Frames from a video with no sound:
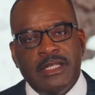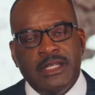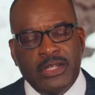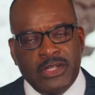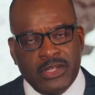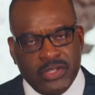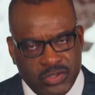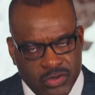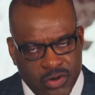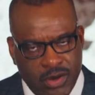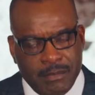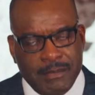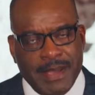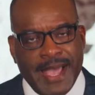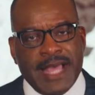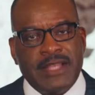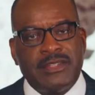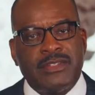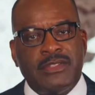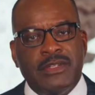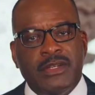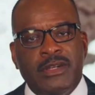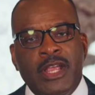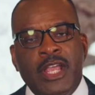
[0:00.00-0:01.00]
your
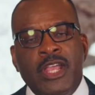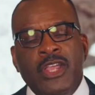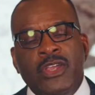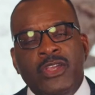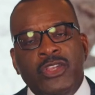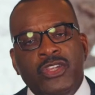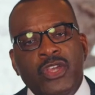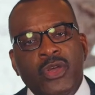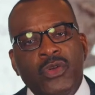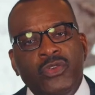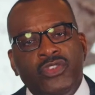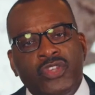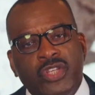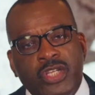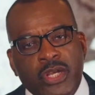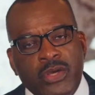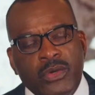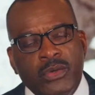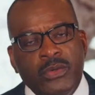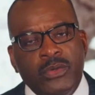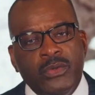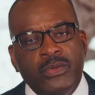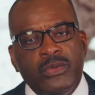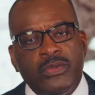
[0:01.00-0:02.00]
master. You
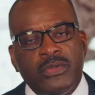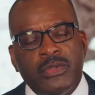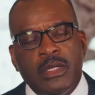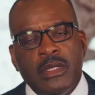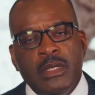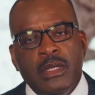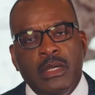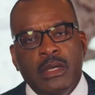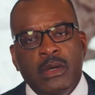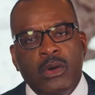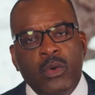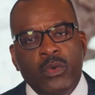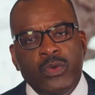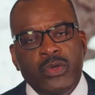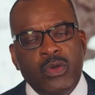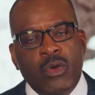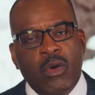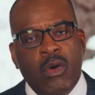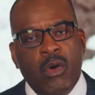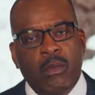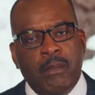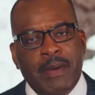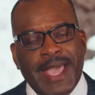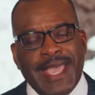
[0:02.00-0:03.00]
choose who you
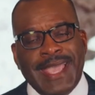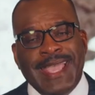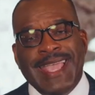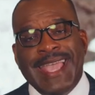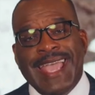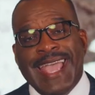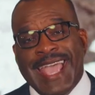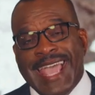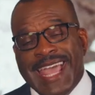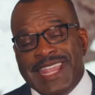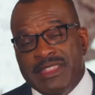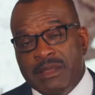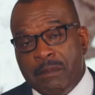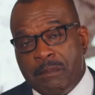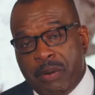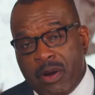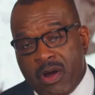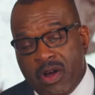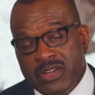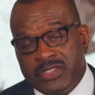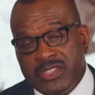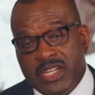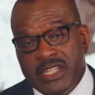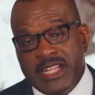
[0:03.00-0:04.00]
obey. And the
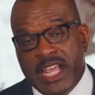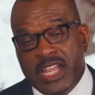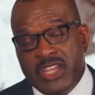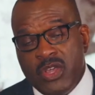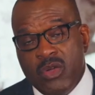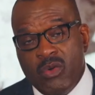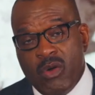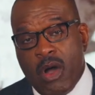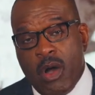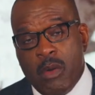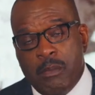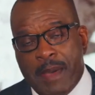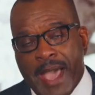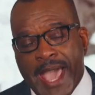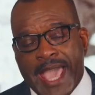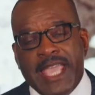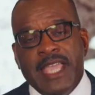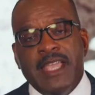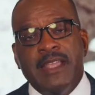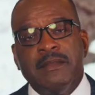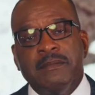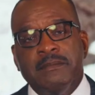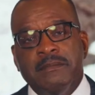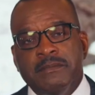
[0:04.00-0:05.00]
person that you obey
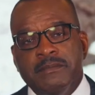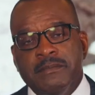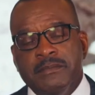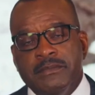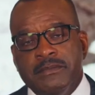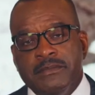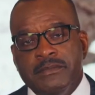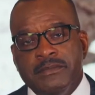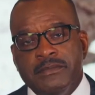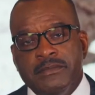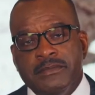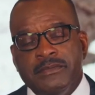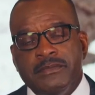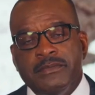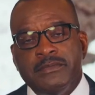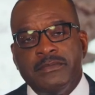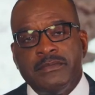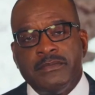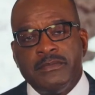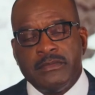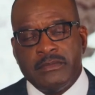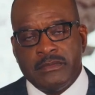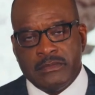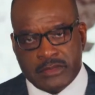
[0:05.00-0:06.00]

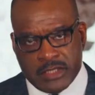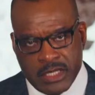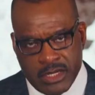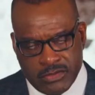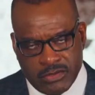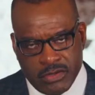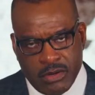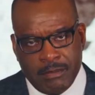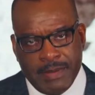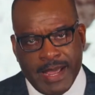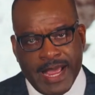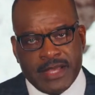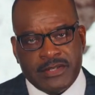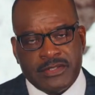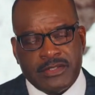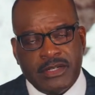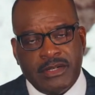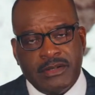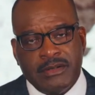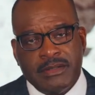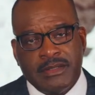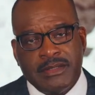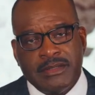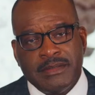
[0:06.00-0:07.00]
is your master.
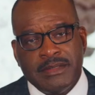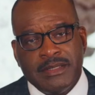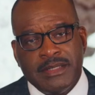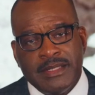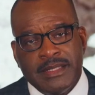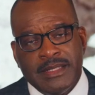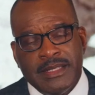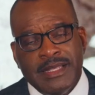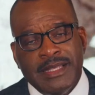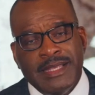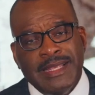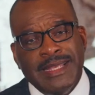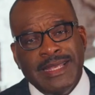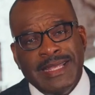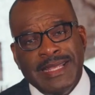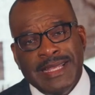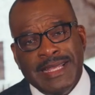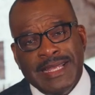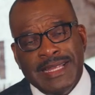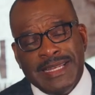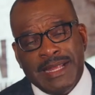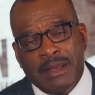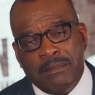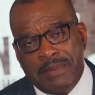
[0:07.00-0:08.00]

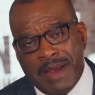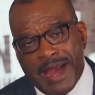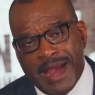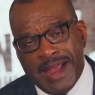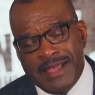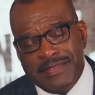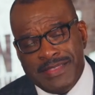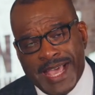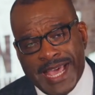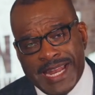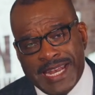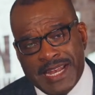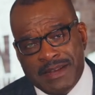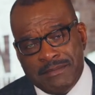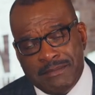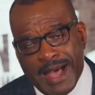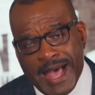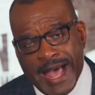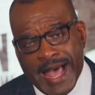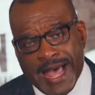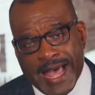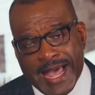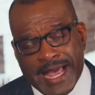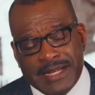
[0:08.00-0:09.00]
Now, bearing that in
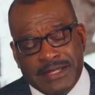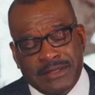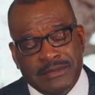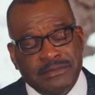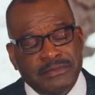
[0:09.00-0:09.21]
mind,